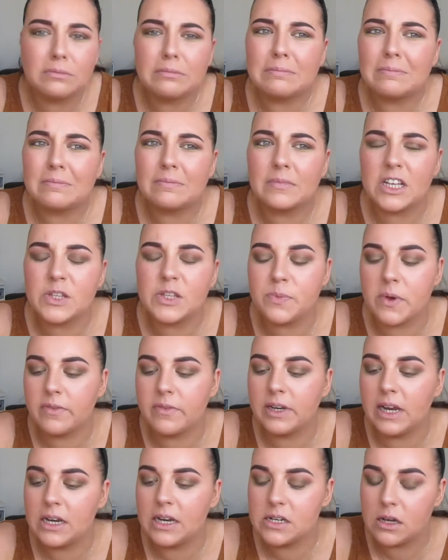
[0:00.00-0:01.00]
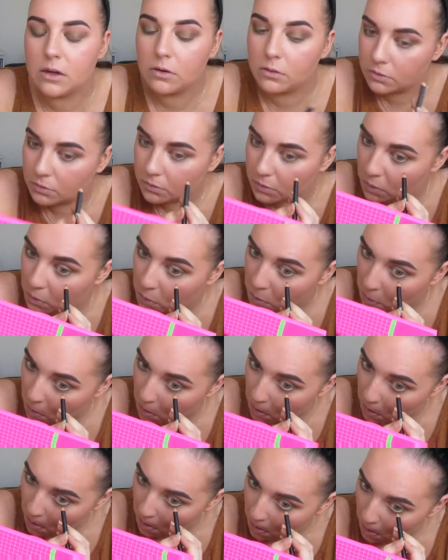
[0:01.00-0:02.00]
It's a bit of a letdown.
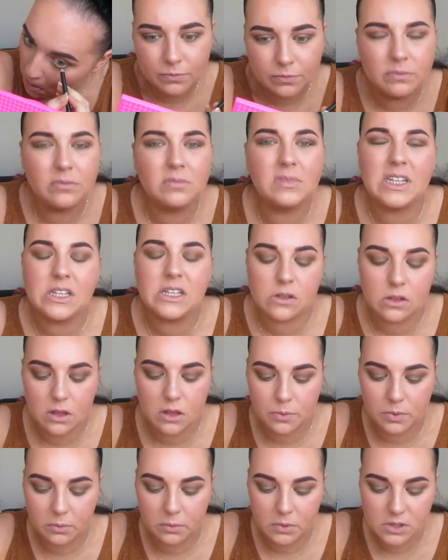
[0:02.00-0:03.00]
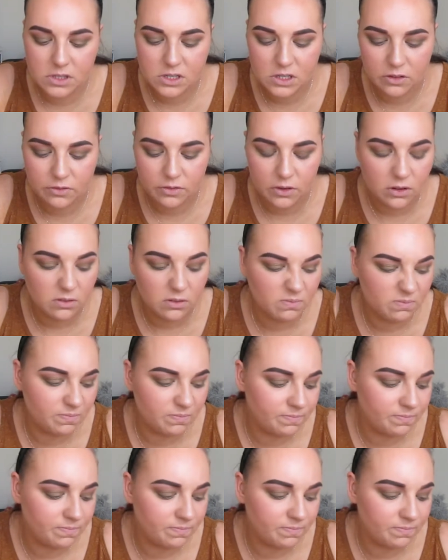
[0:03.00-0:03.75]
That's not that pigmented either.